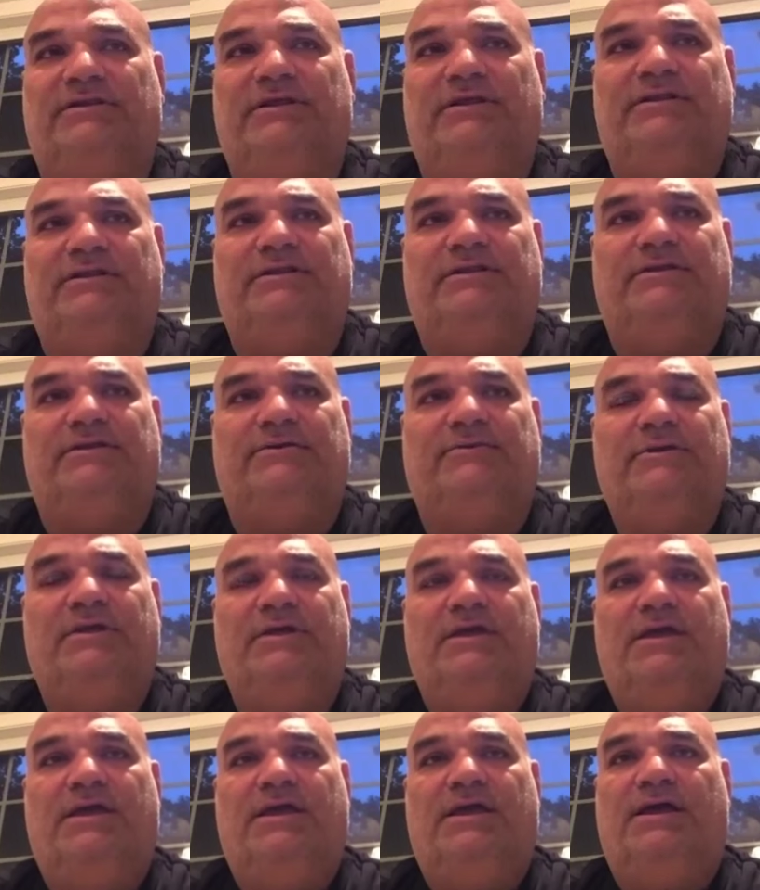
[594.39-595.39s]
and you
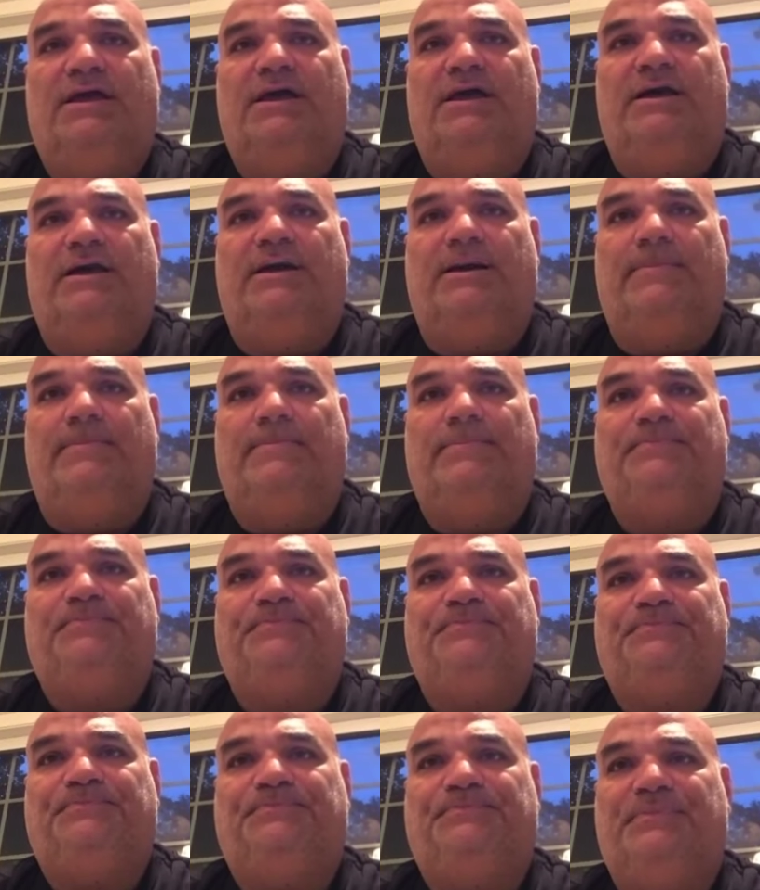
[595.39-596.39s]
know, um,
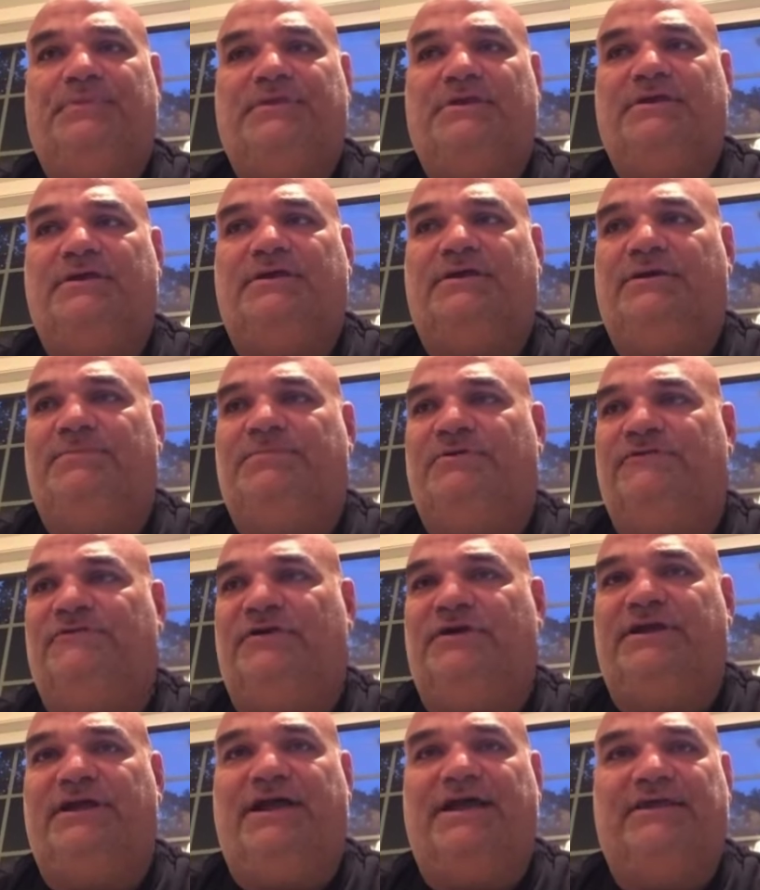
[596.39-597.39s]
a couple of our
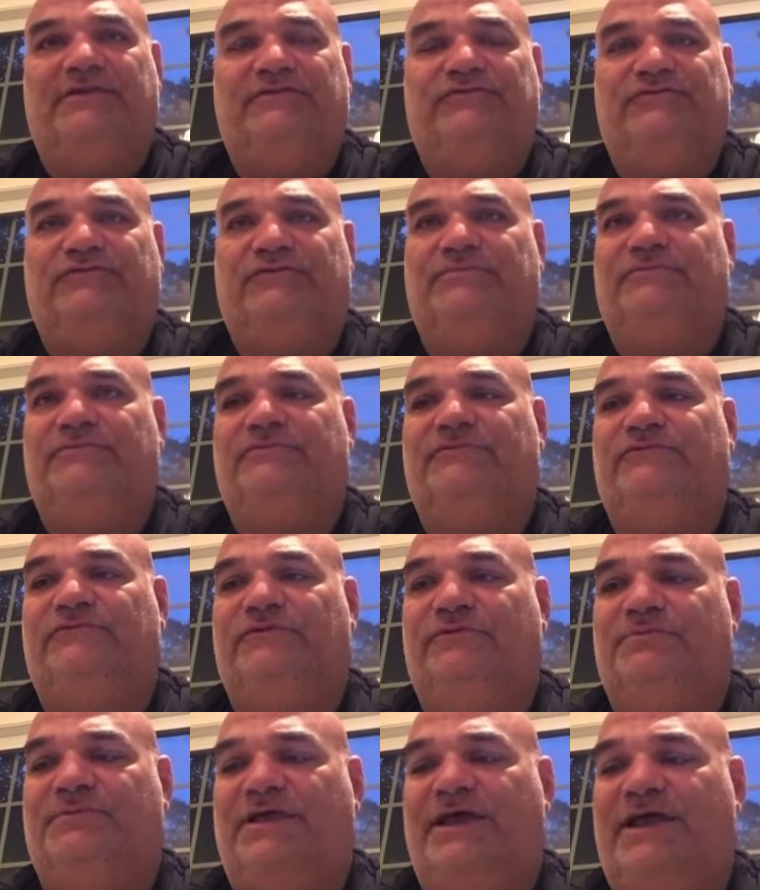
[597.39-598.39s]
guys from
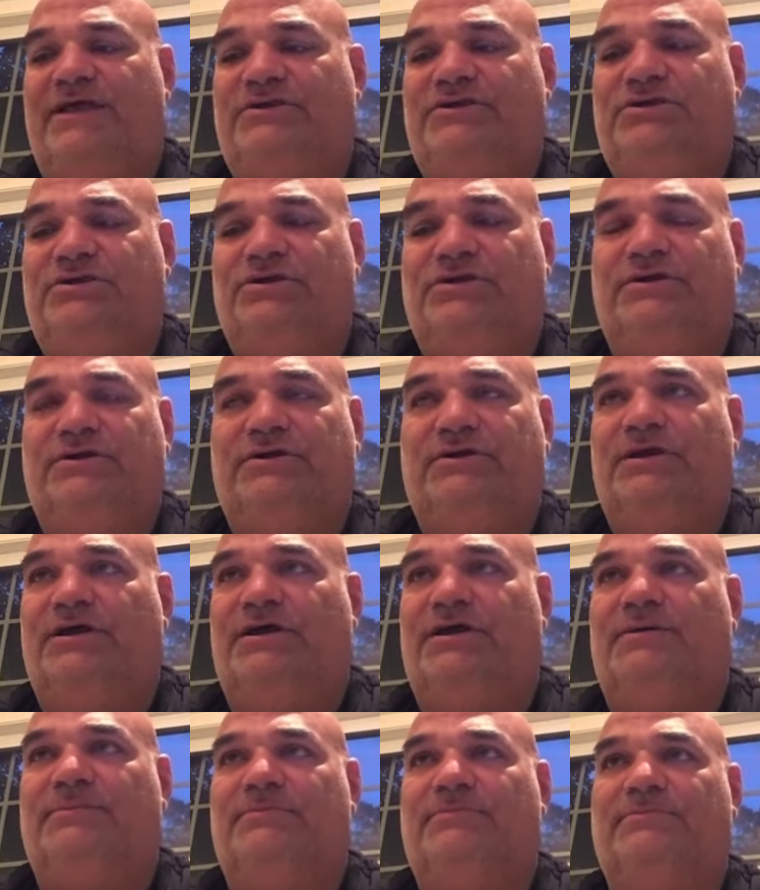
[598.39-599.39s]
from last year,
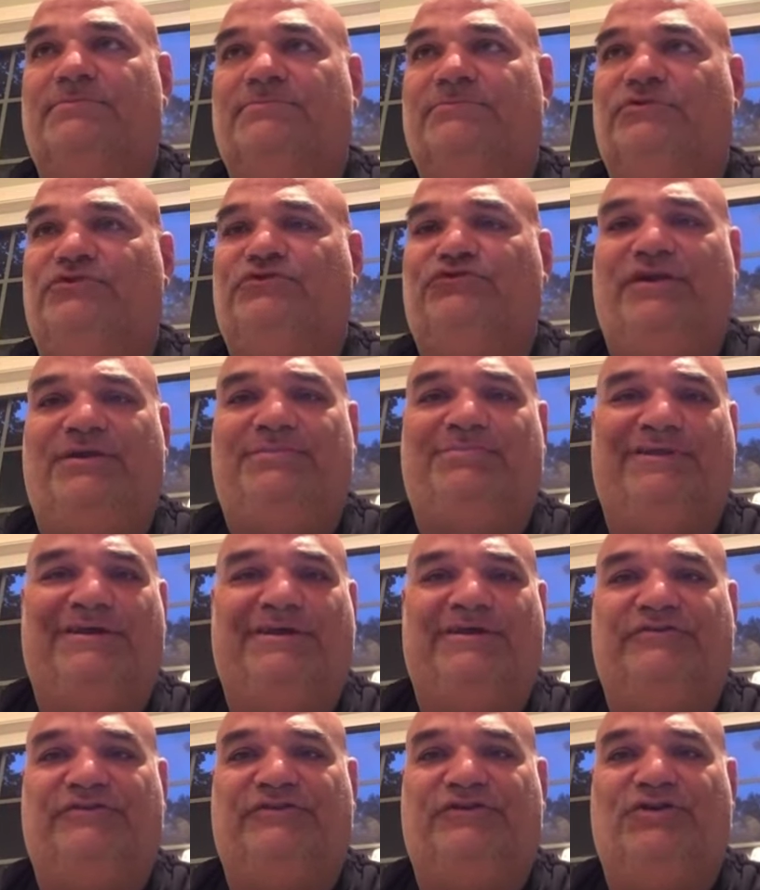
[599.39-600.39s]
um, Trey
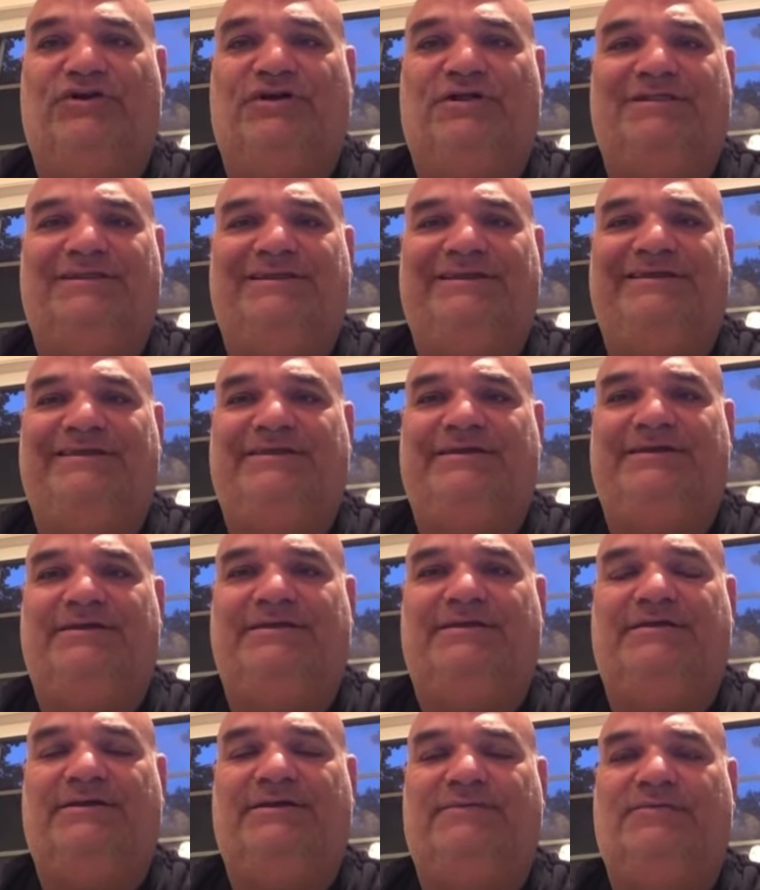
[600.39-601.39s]
Blair's an all league kid
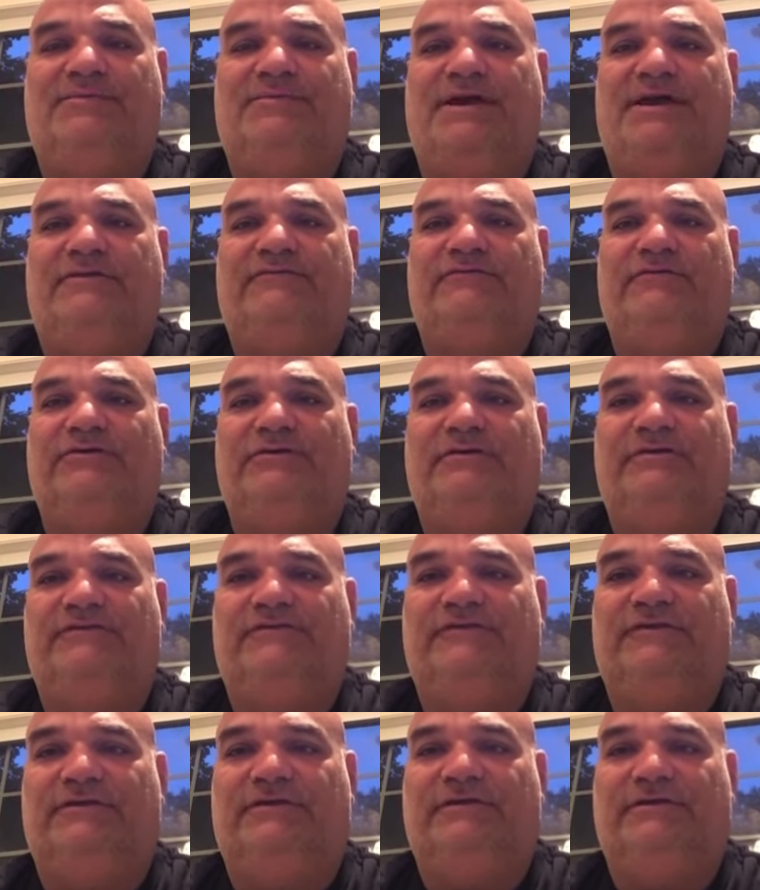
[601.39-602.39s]
coming back for us,
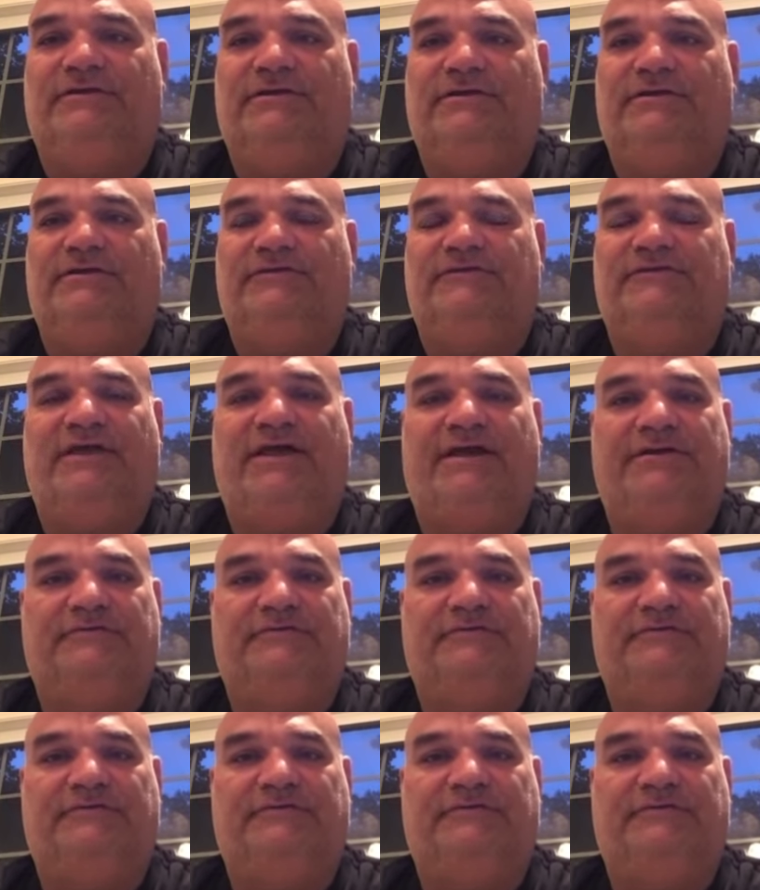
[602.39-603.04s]
a, a slot